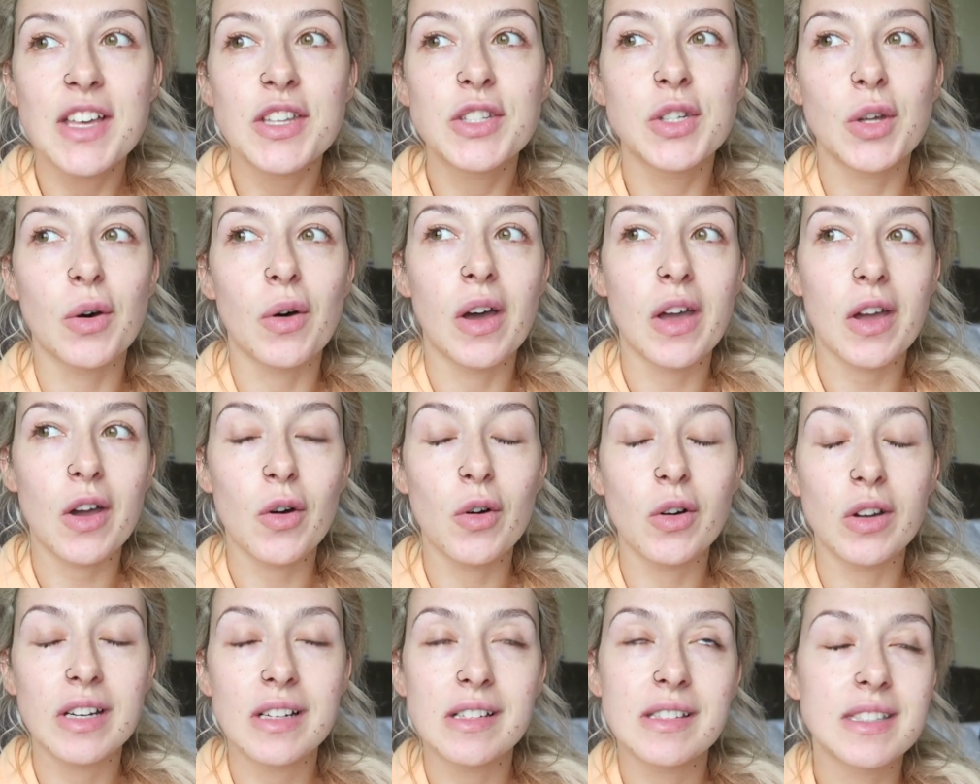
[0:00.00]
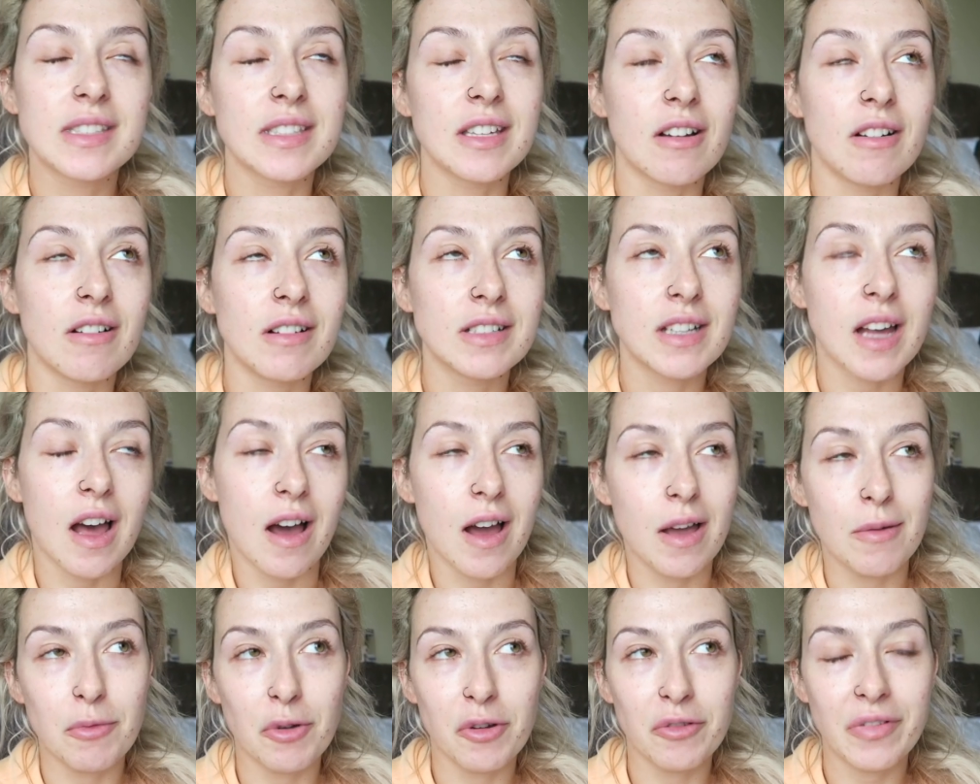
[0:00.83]
So I uninstalled
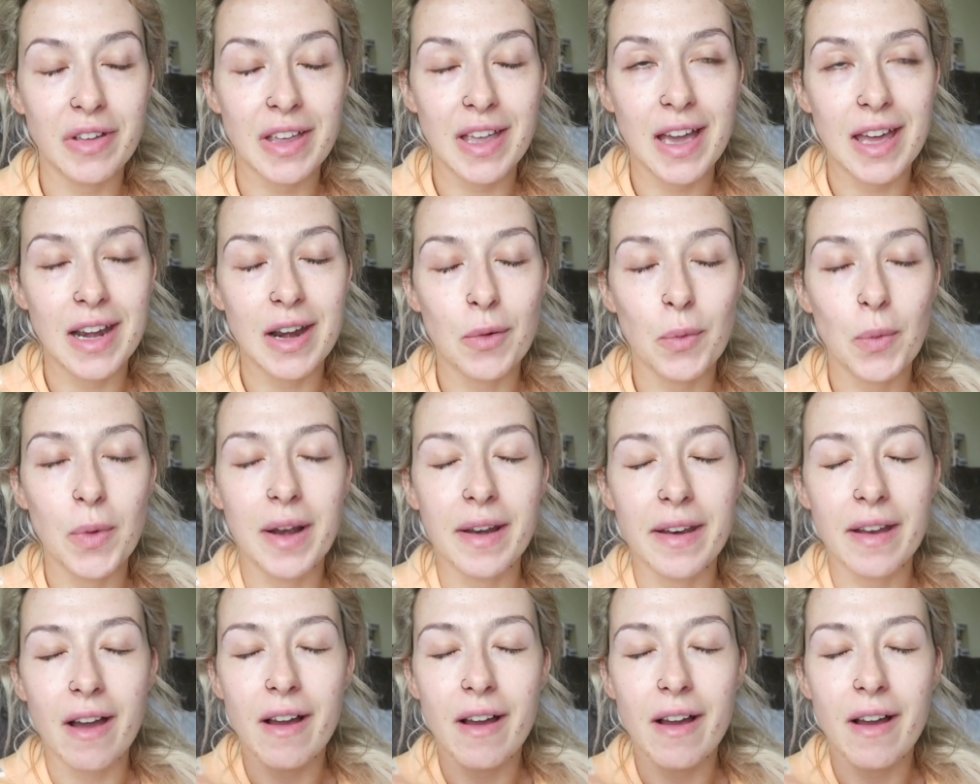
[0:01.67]
iMovie and it will